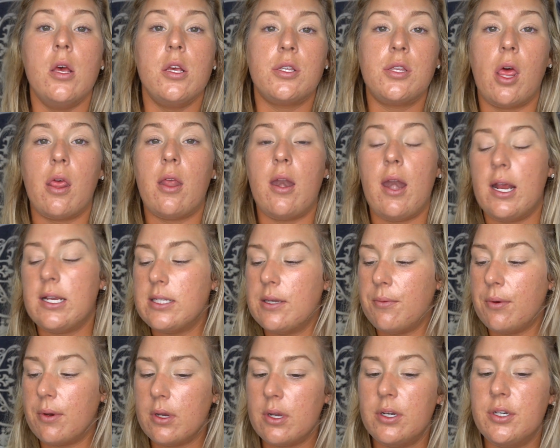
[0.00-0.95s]
So the next
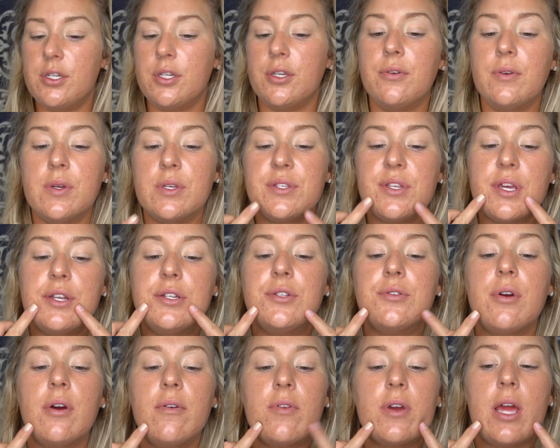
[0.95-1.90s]
thing we're going to do is I
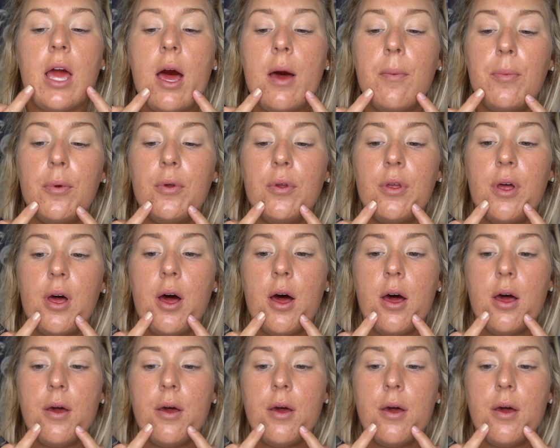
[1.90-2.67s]
do have a couple